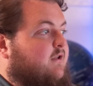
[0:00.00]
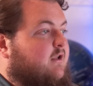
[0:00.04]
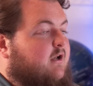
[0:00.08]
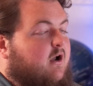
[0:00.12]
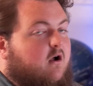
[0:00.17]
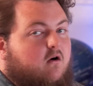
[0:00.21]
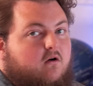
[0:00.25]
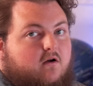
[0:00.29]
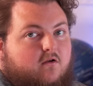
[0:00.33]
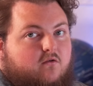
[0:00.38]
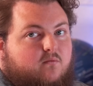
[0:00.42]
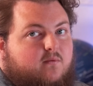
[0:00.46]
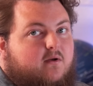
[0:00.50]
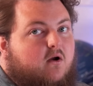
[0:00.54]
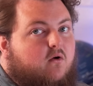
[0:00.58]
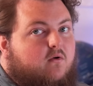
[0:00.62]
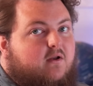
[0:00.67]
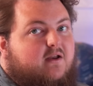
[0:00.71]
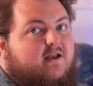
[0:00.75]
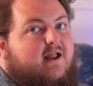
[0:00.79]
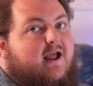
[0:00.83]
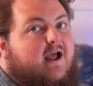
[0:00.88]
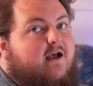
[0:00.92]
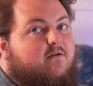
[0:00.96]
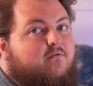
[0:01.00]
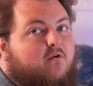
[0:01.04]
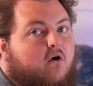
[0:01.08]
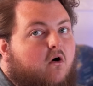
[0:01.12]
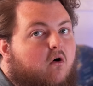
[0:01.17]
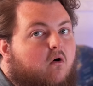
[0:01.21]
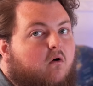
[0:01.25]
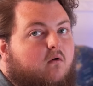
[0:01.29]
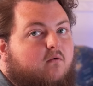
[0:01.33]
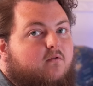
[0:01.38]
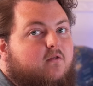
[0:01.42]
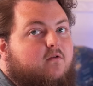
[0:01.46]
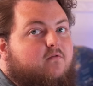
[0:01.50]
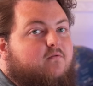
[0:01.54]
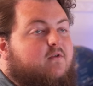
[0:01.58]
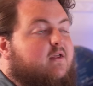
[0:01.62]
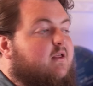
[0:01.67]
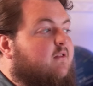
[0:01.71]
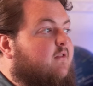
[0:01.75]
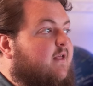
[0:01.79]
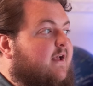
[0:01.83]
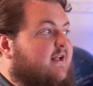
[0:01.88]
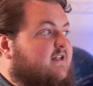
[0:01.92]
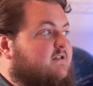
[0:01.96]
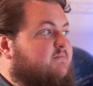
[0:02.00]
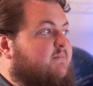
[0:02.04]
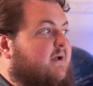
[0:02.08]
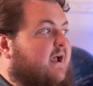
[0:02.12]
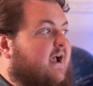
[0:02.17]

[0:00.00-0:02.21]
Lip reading: because we don't need to have all of the VLANs